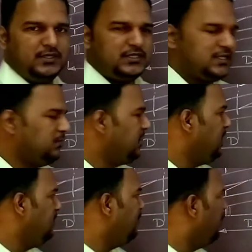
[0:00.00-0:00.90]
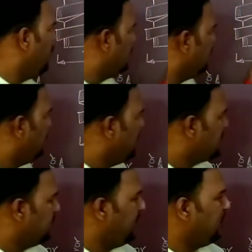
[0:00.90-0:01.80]
Sometimes for the
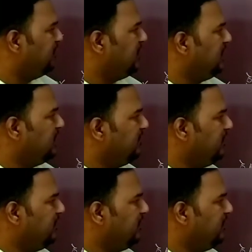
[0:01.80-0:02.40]
measurement of the error,